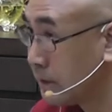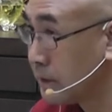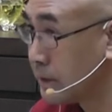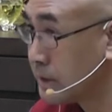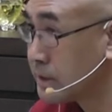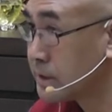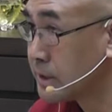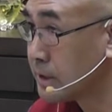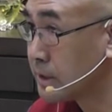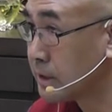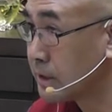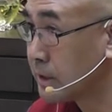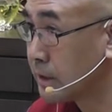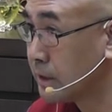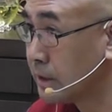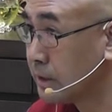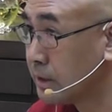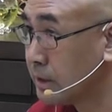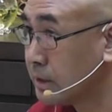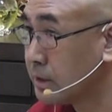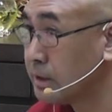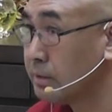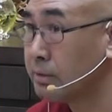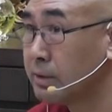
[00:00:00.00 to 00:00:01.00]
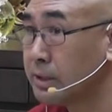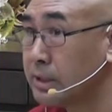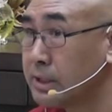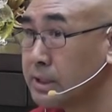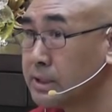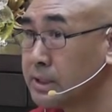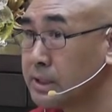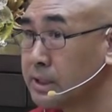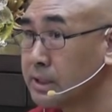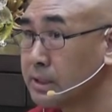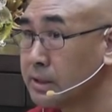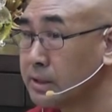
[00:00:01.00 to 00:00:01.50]
Give a lesson, right?
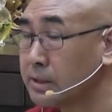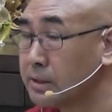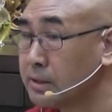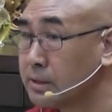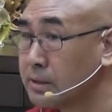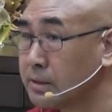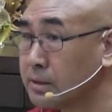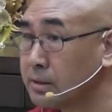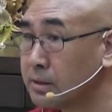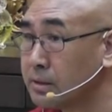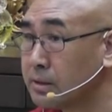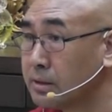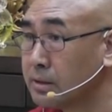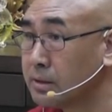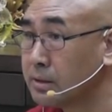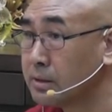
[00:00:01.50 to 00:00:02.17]
Give a lesson.